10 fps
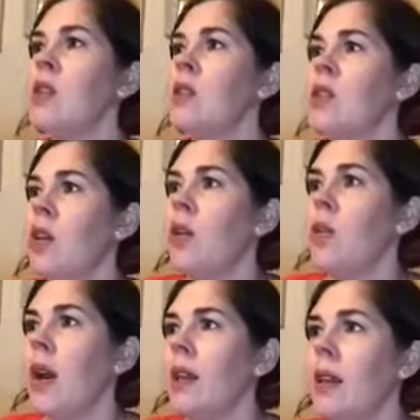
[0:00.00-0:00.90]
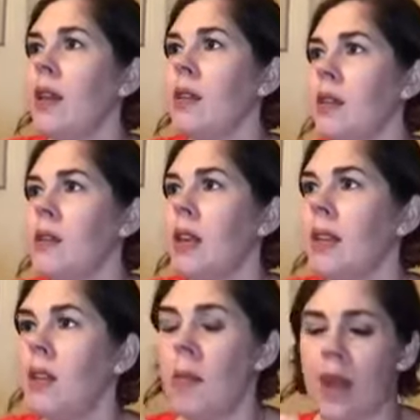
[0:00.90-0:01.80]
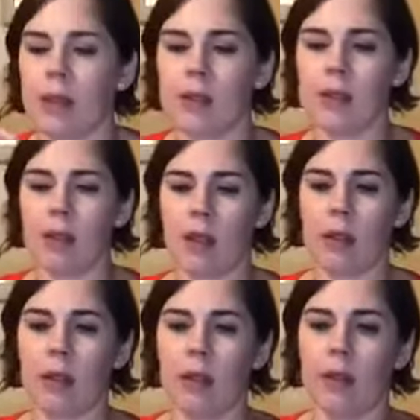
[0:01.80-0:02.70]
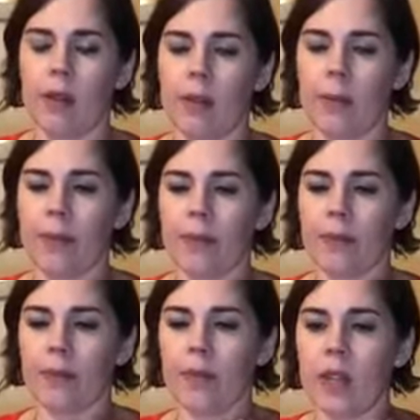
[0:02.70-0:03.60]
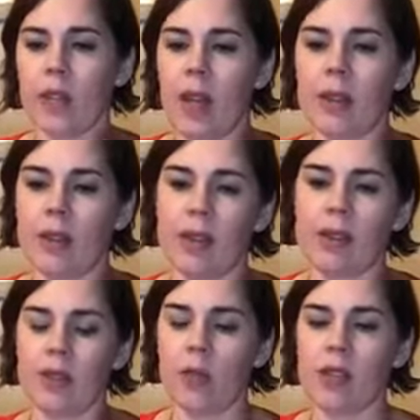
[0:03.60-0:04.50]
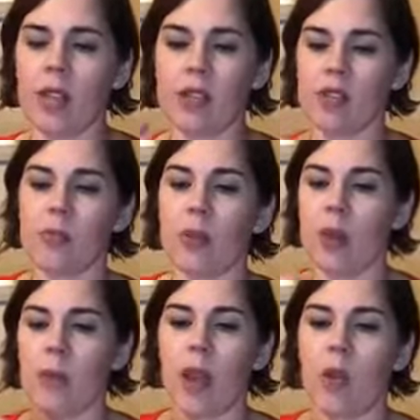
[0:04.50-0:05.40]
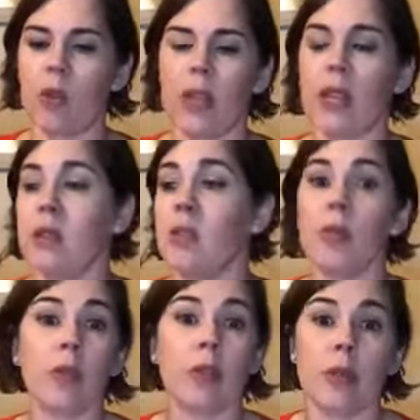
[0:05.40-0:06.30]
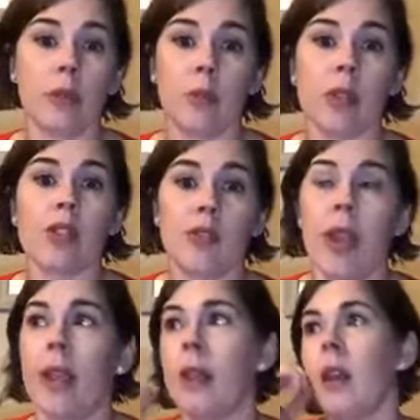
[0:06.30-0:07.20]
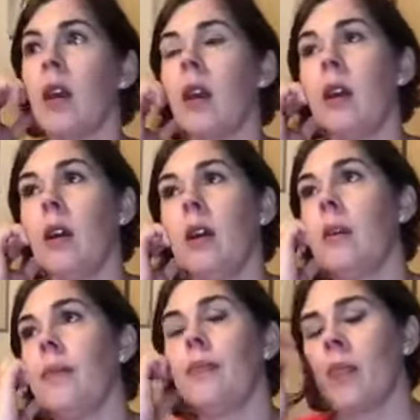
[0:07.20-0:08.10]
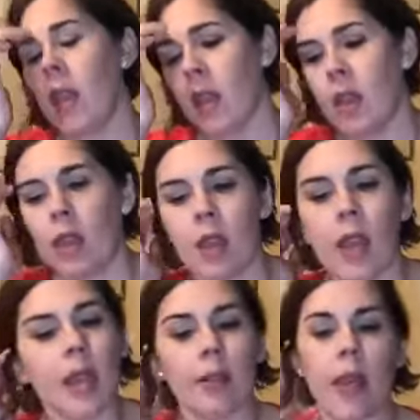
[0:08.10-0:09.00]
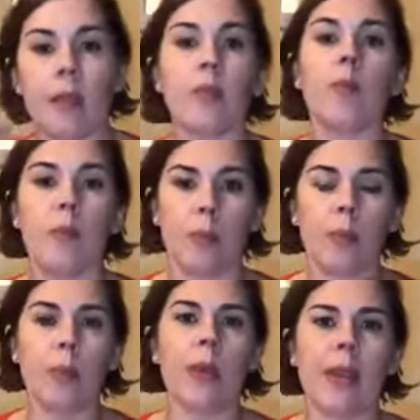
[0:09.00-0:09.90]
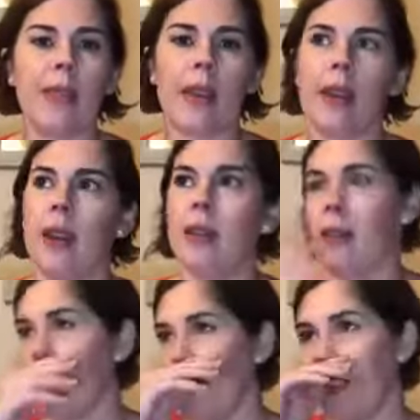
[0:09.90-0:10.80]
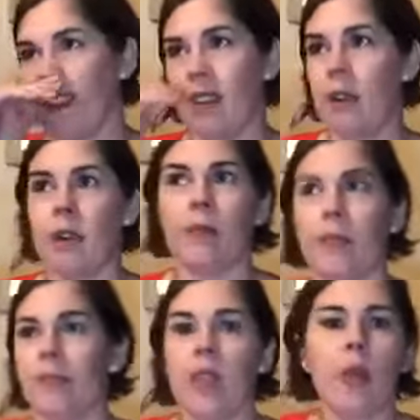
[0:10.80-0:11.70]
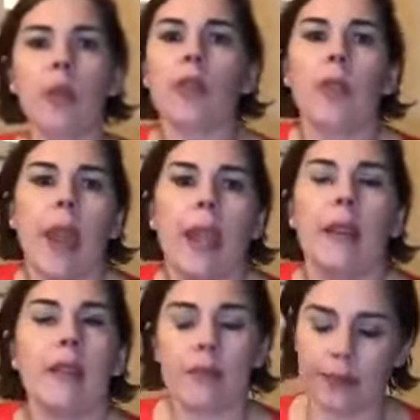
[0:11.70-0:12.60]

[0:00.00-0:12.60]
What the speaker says: So I like taking the magnets and the non-adhesive ones and just putting my own, like super glue works great. And then putting that on, and they work great.